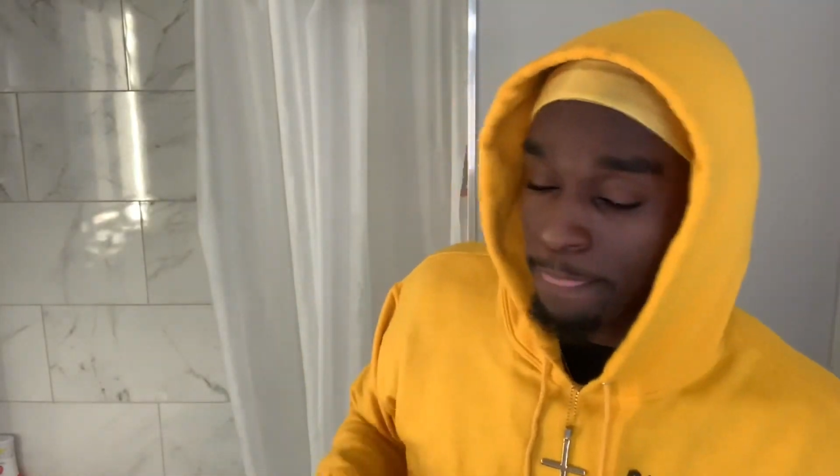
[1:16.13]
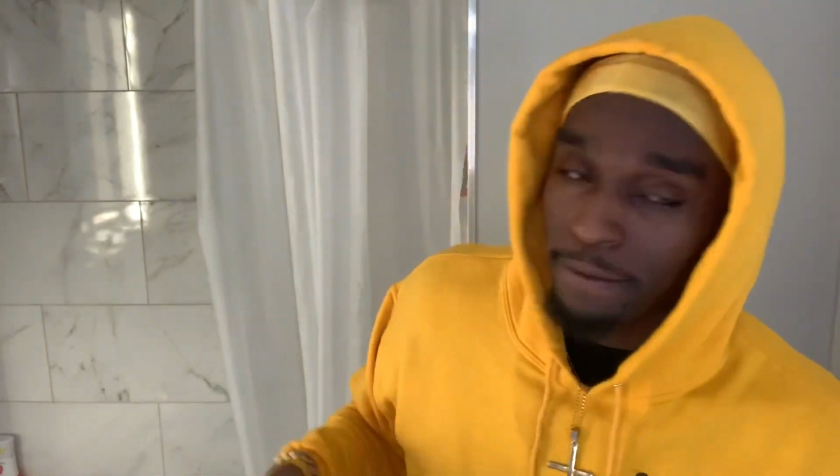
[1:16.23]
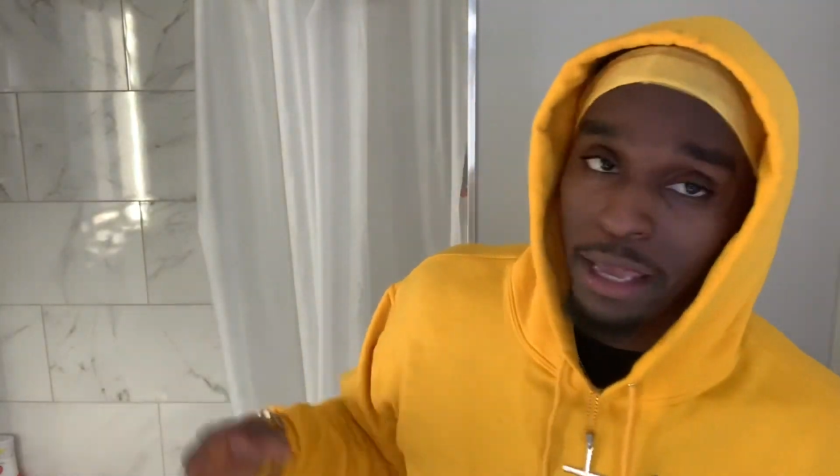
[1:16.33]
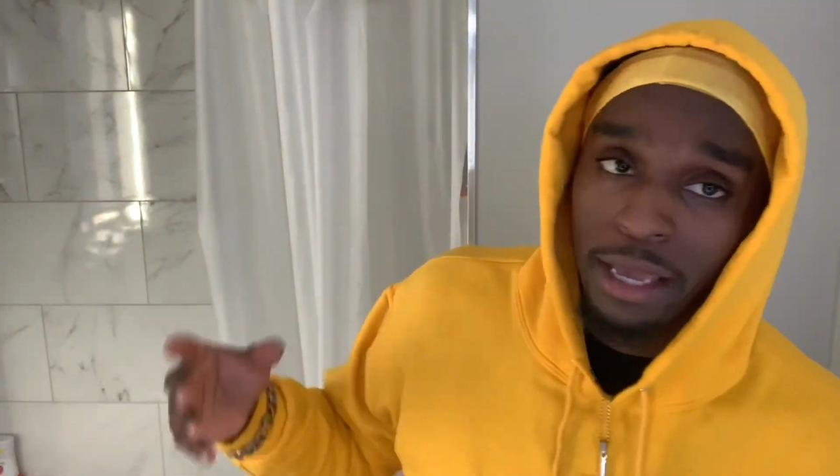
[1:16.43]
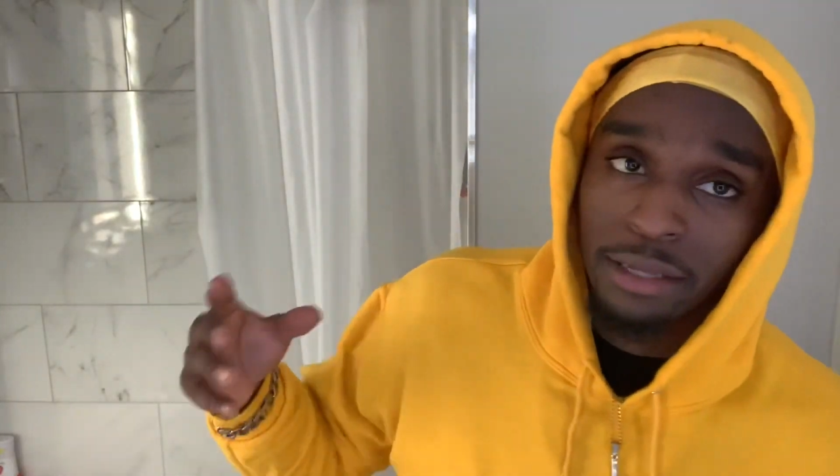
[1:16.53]

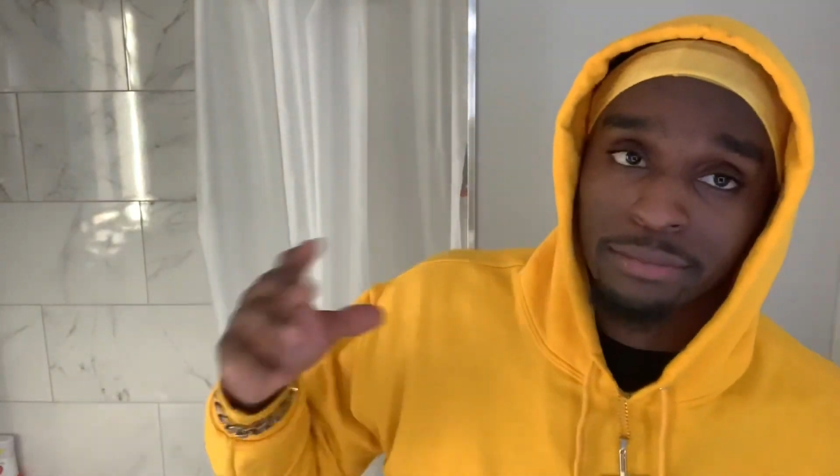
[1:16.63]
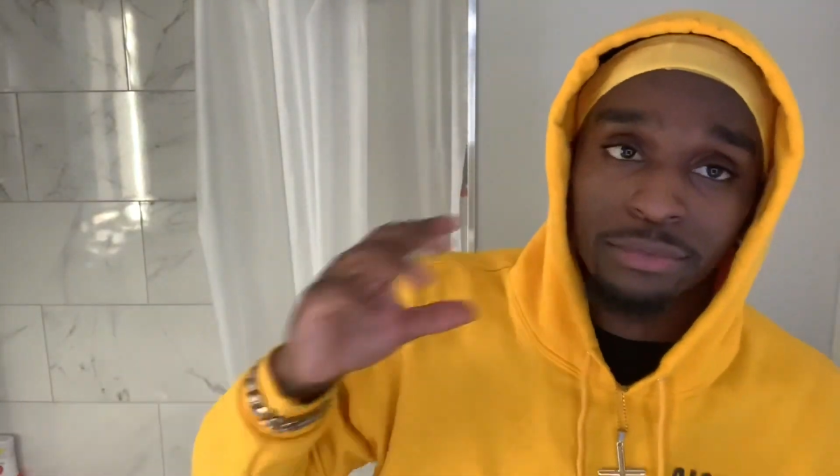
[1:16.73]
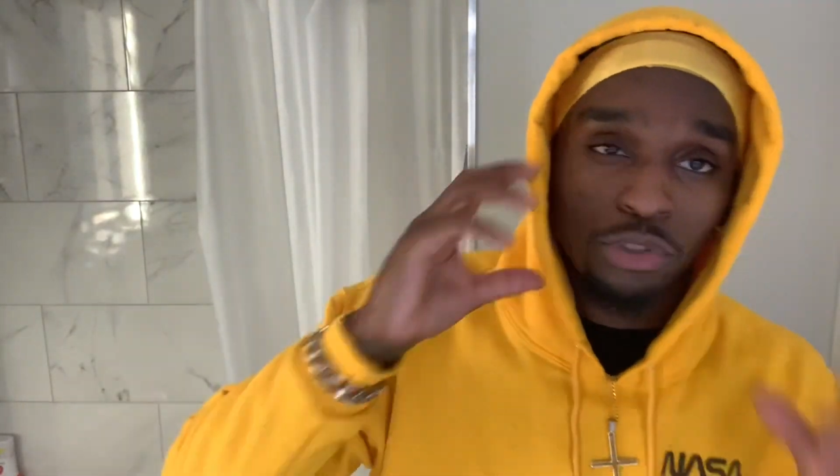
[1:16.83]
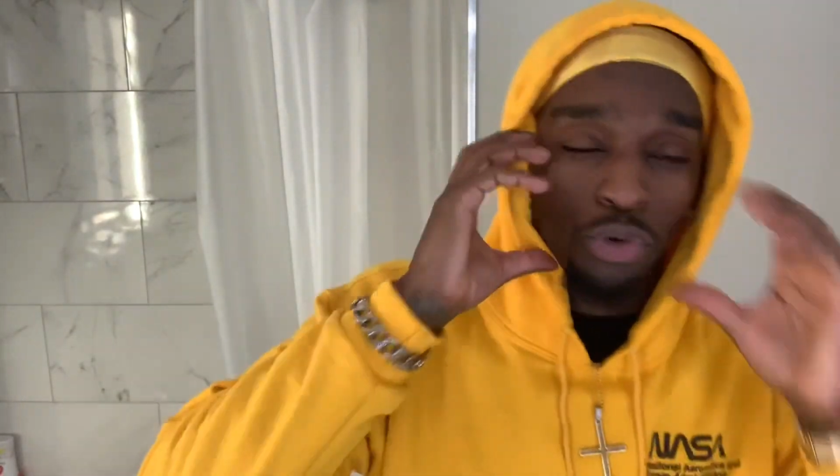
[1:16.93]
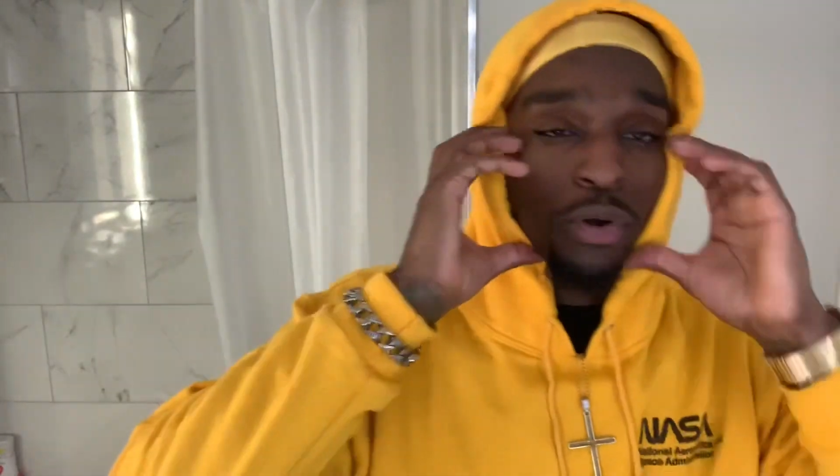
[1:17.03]

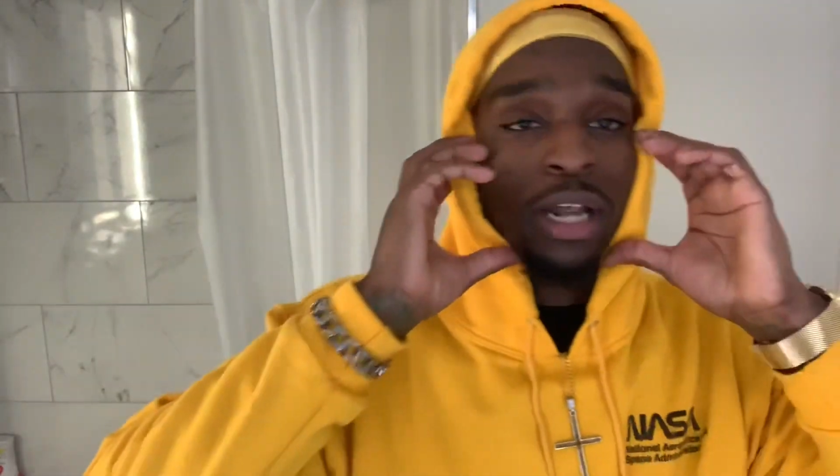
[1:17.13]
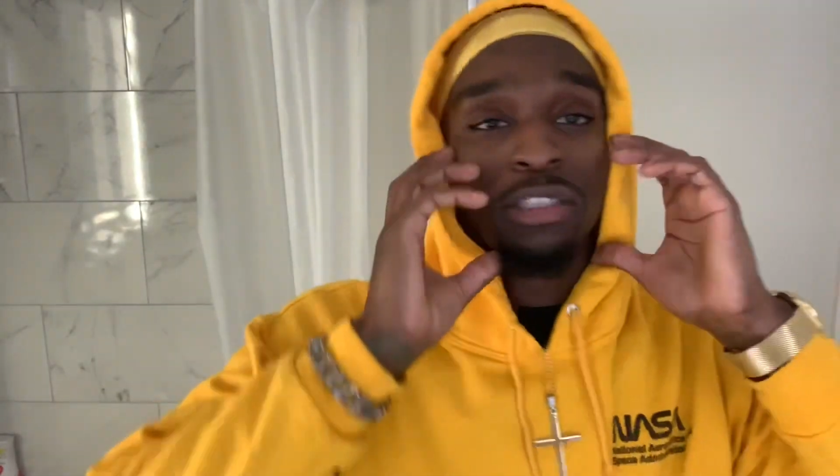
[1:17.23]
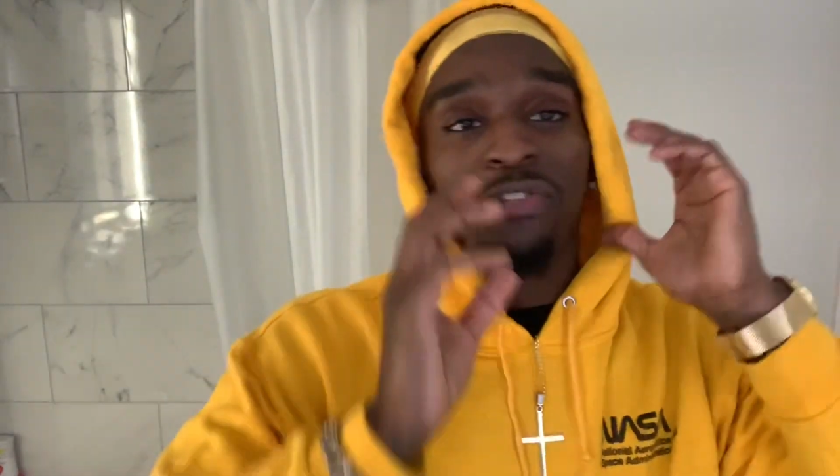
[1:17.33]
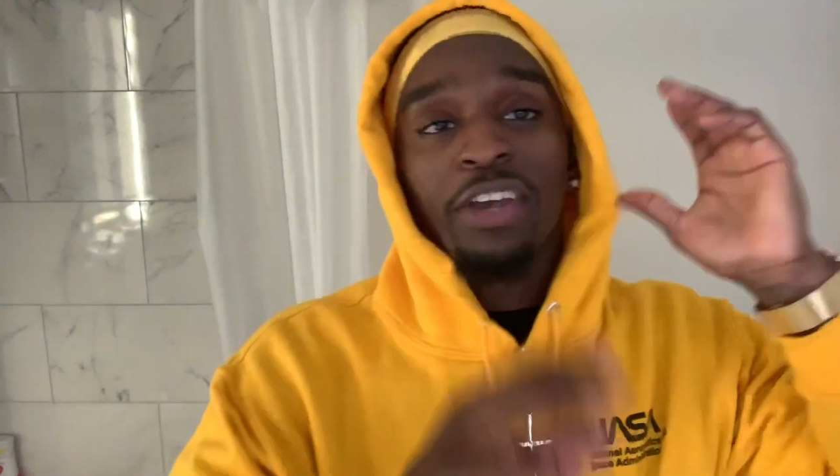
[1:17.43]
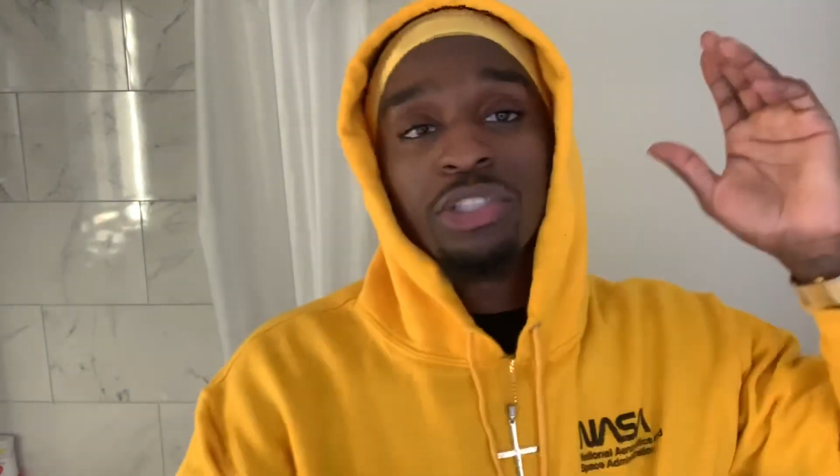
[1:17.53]
and growing out
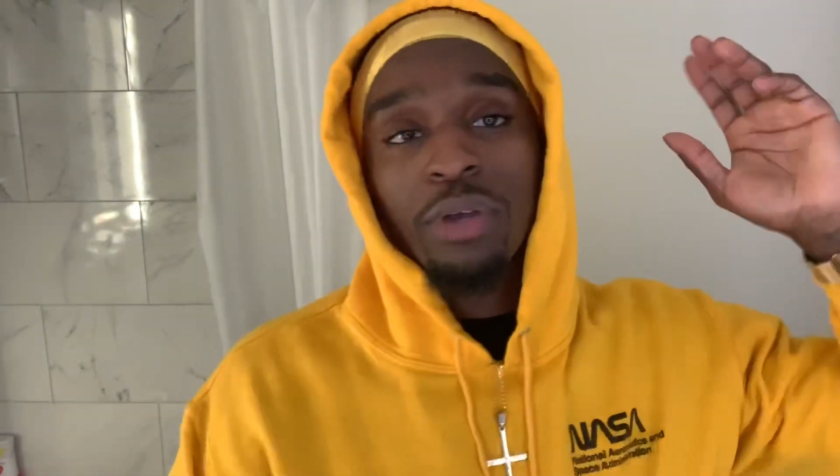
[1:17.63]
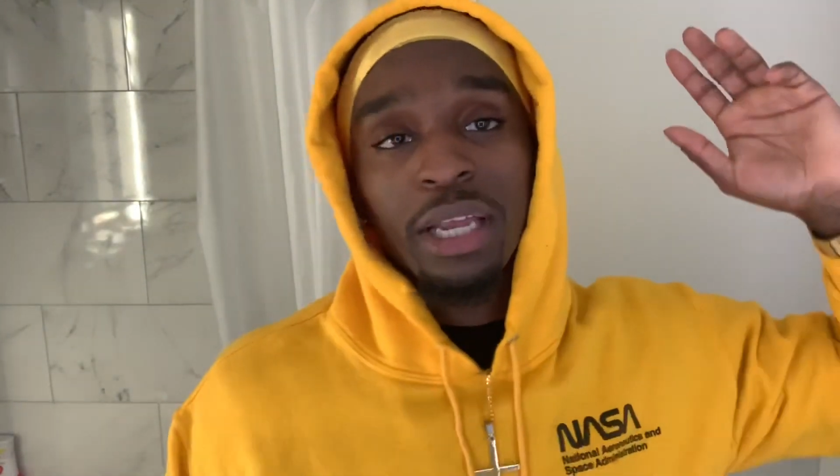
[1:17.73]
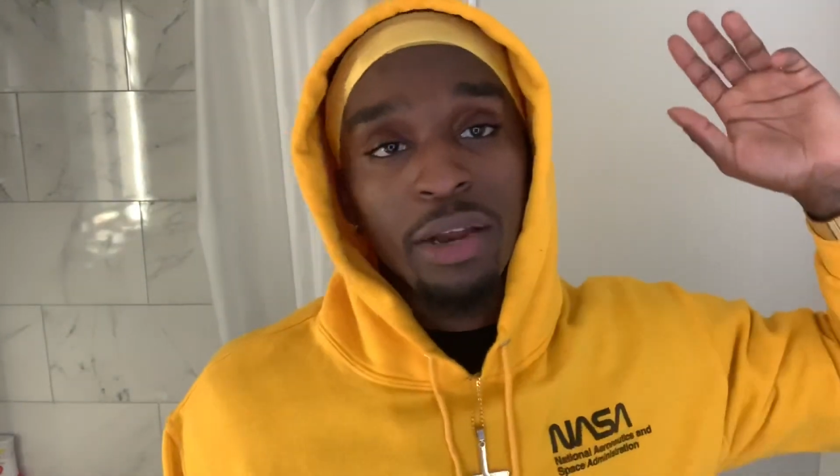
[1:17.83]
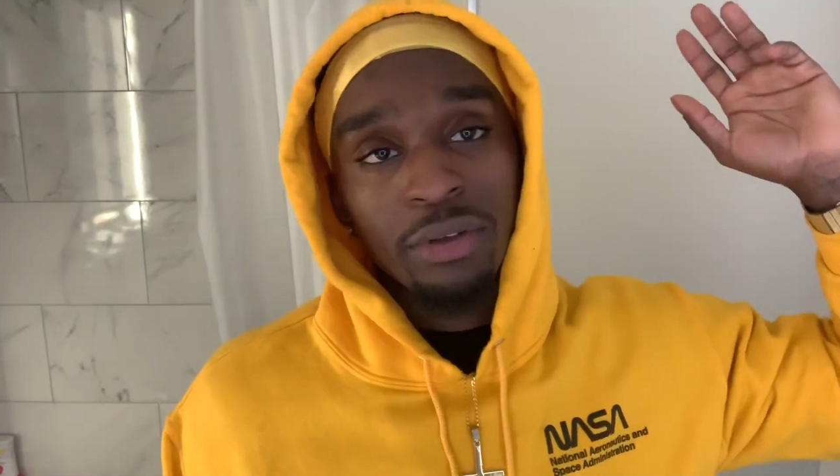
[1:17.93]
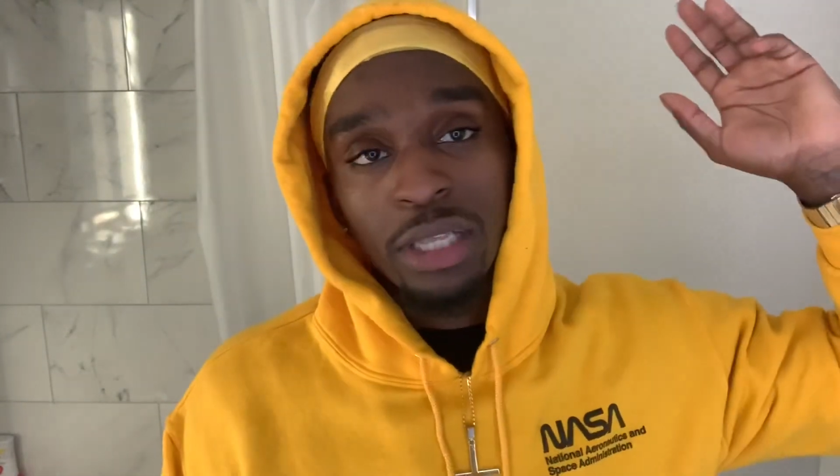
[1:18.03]
your facial hair
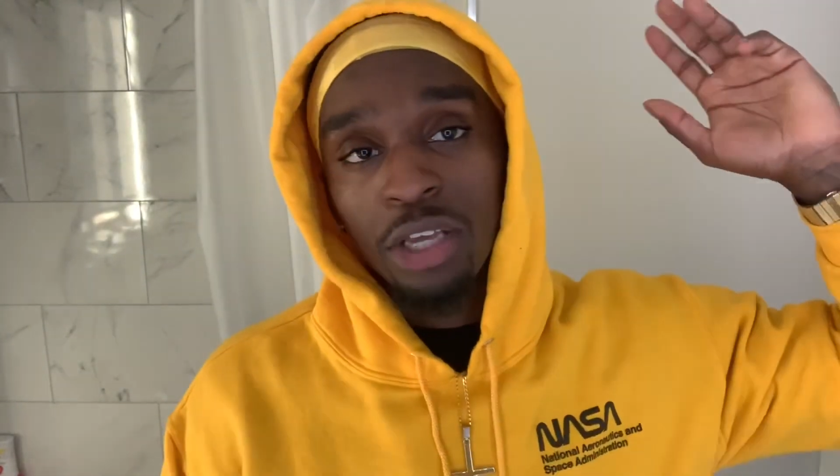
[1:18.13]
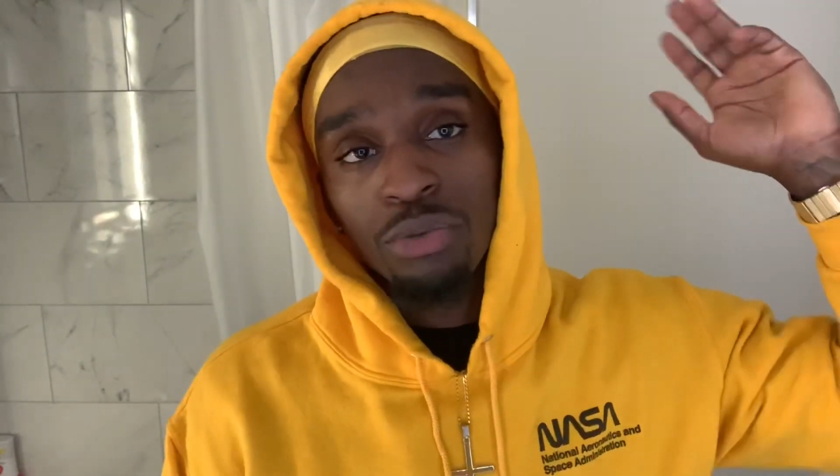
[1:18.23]
and everything,